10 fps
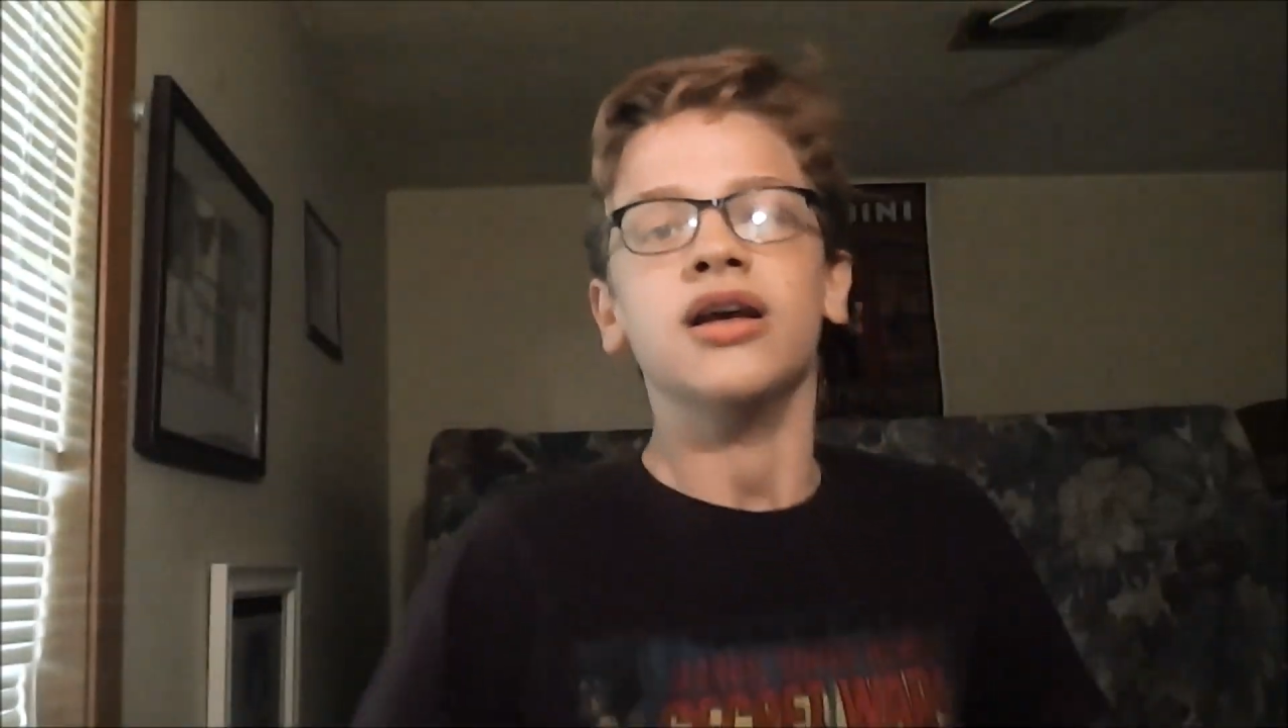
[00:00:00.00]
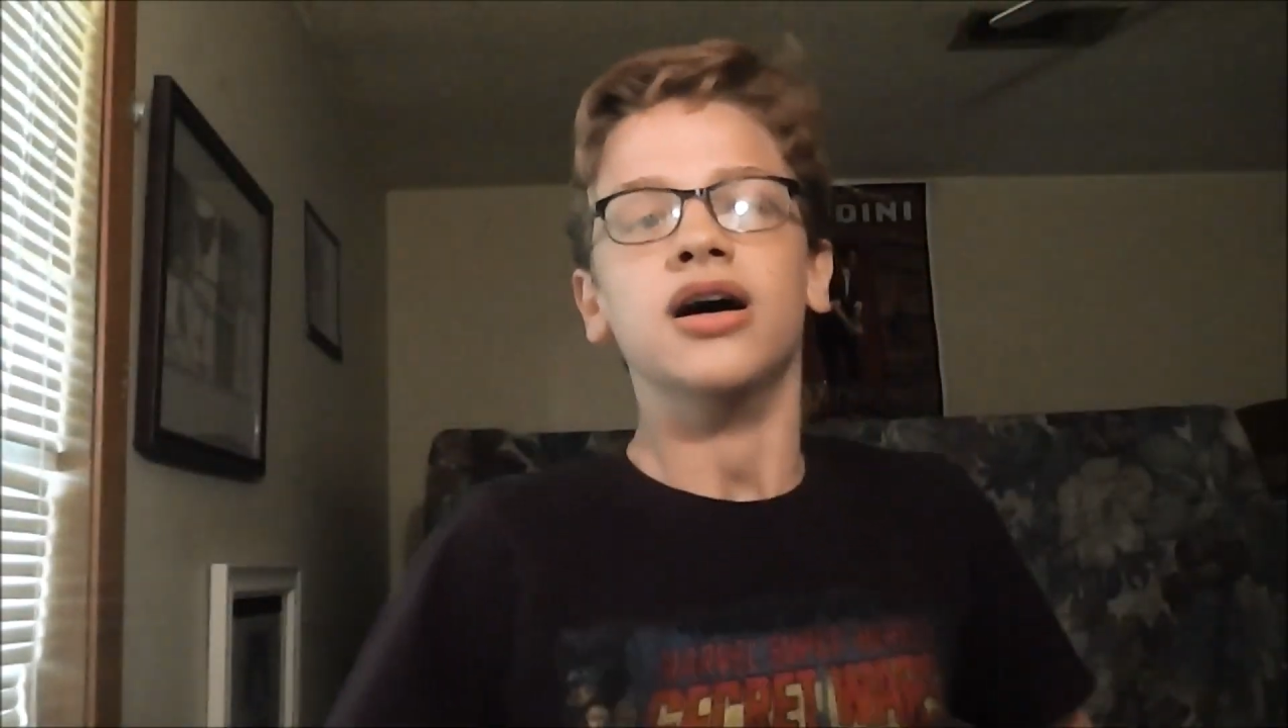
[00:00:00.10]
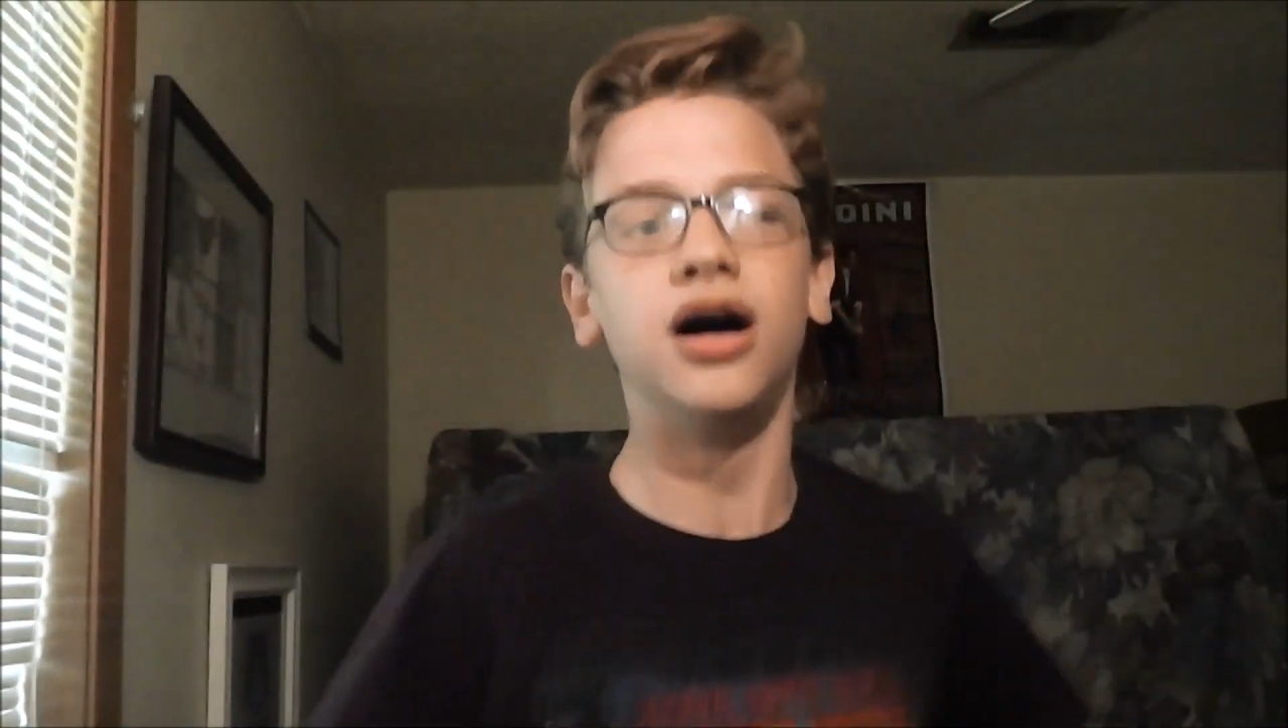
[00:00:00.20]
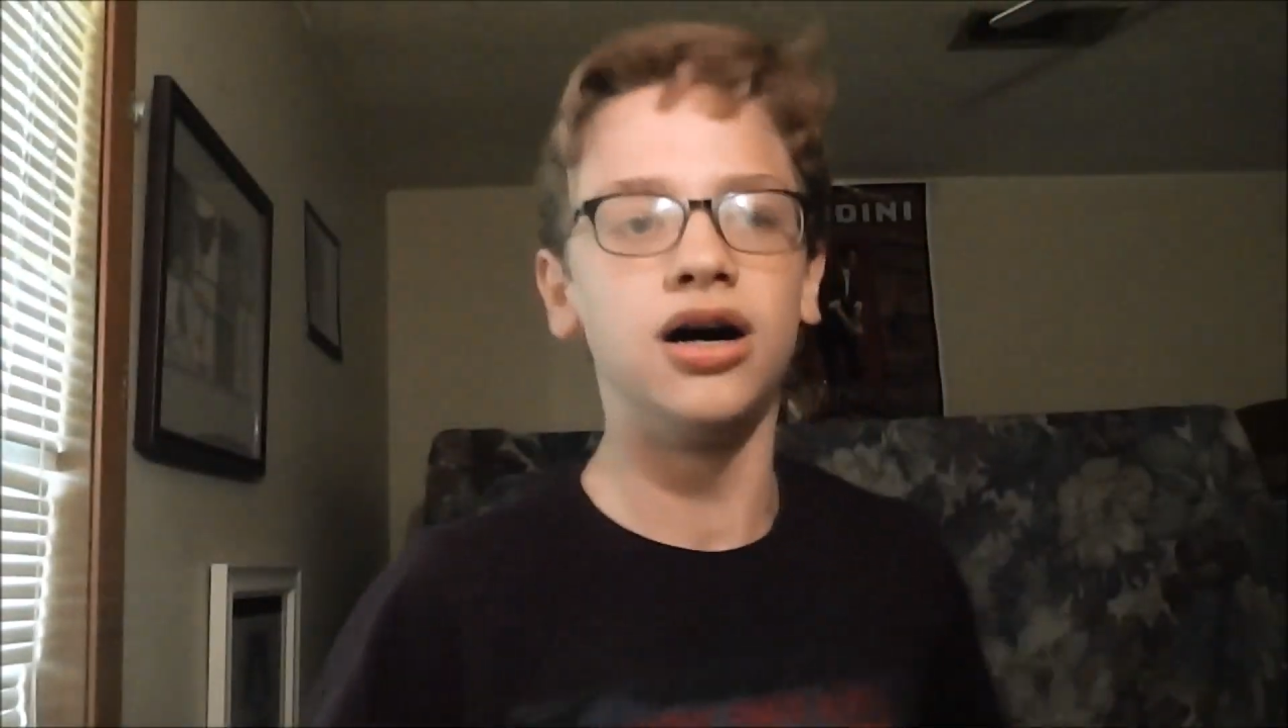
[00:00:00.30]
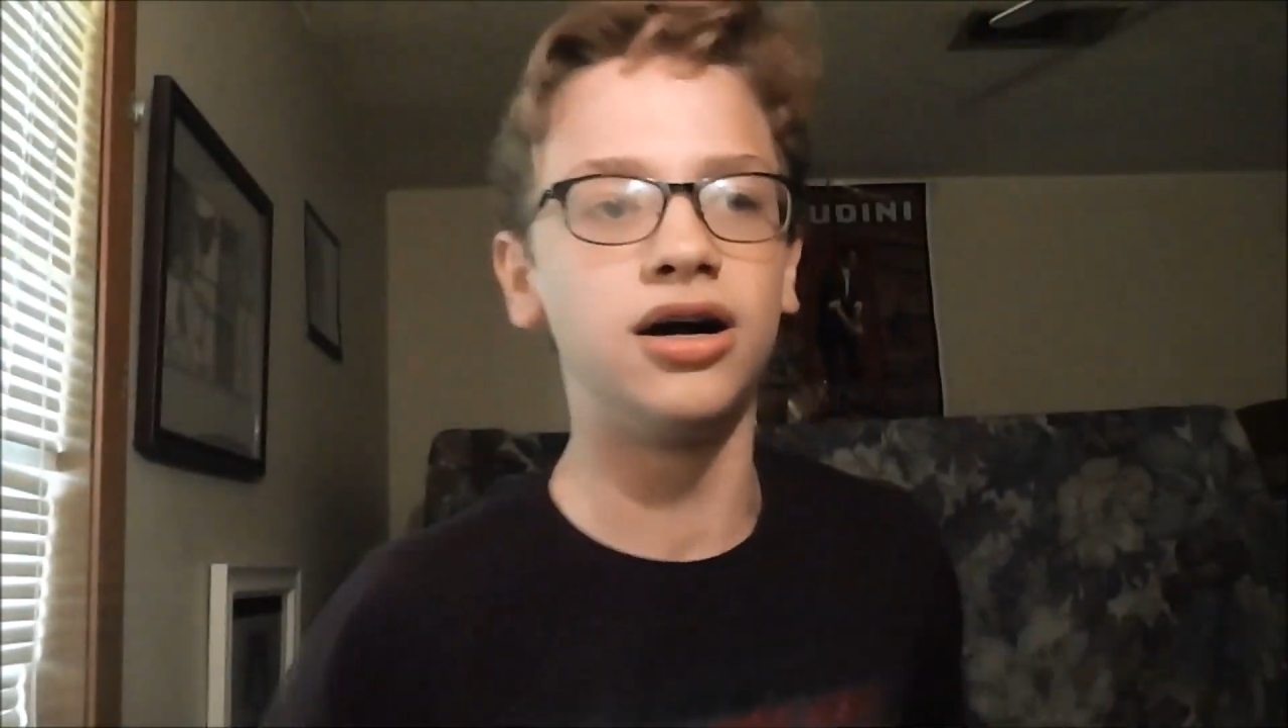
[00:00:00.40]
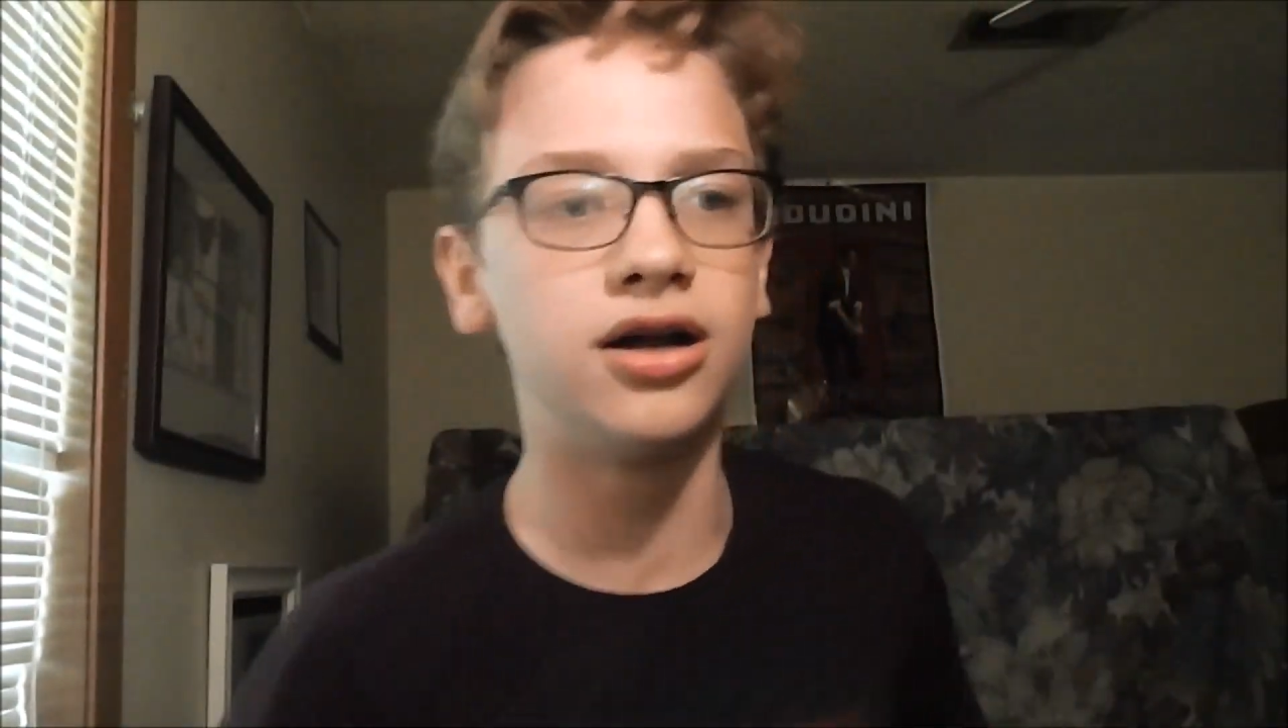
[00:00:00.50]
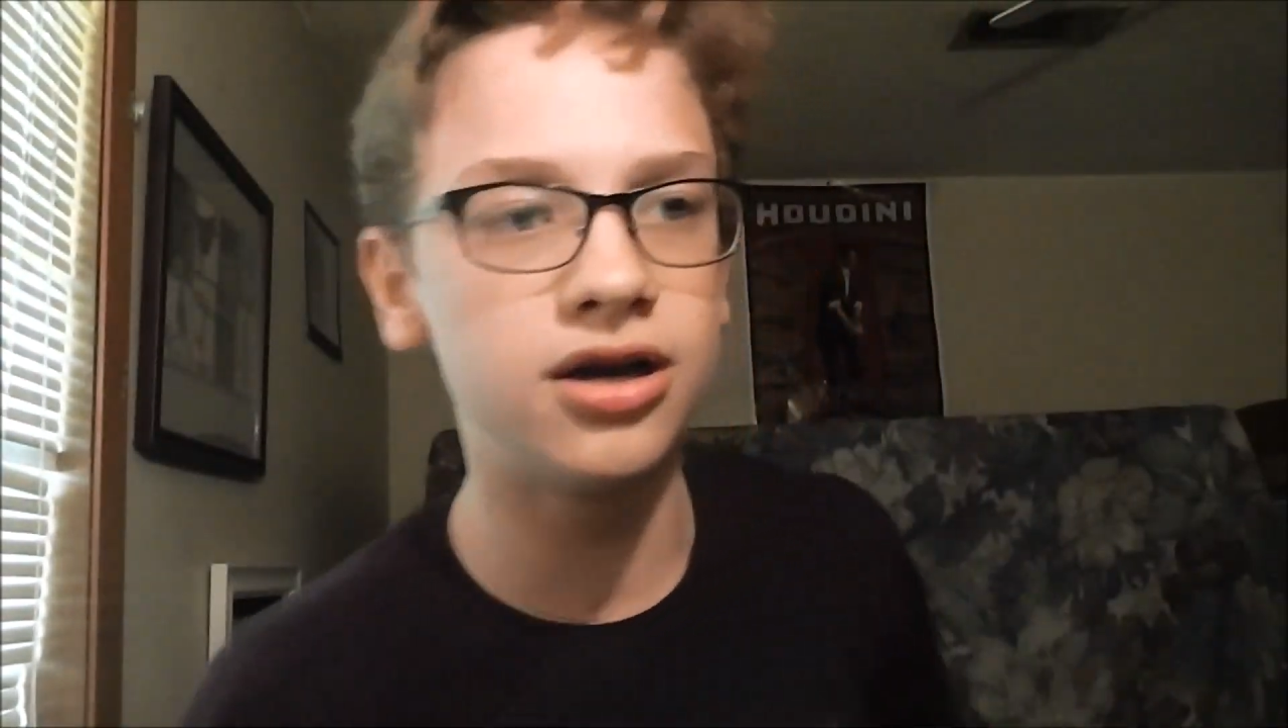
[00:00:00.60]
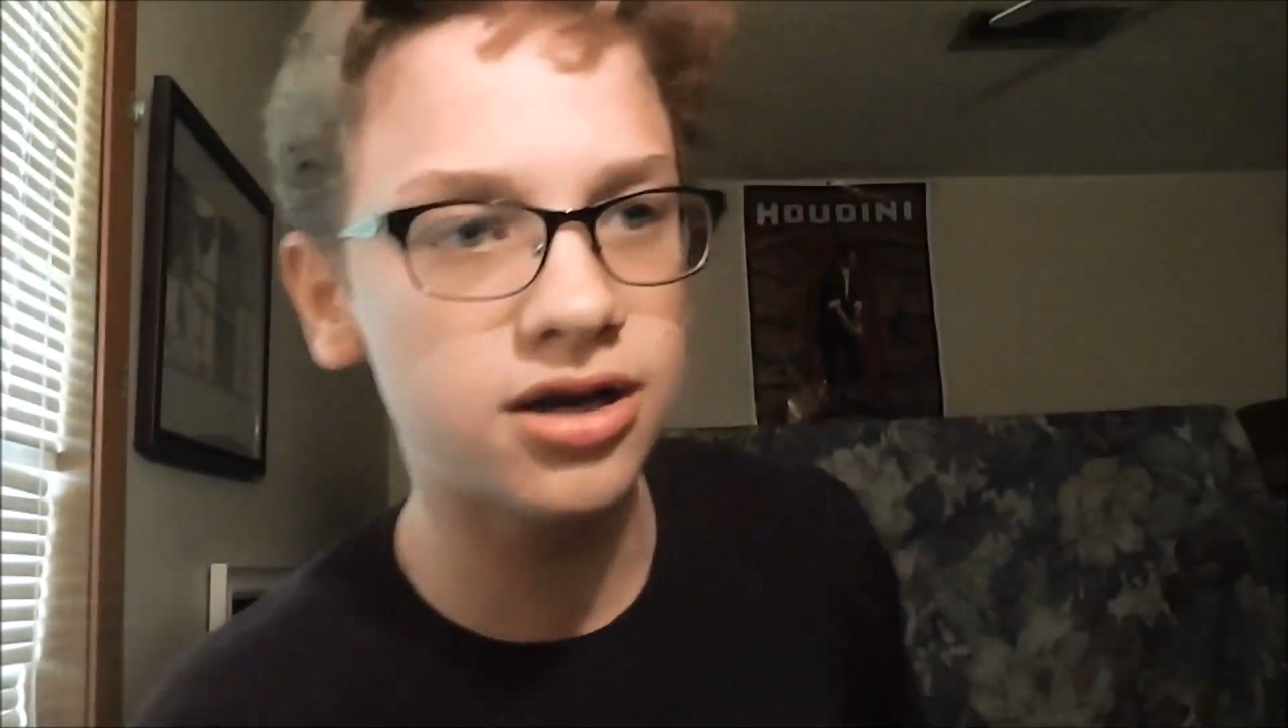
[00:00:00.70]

I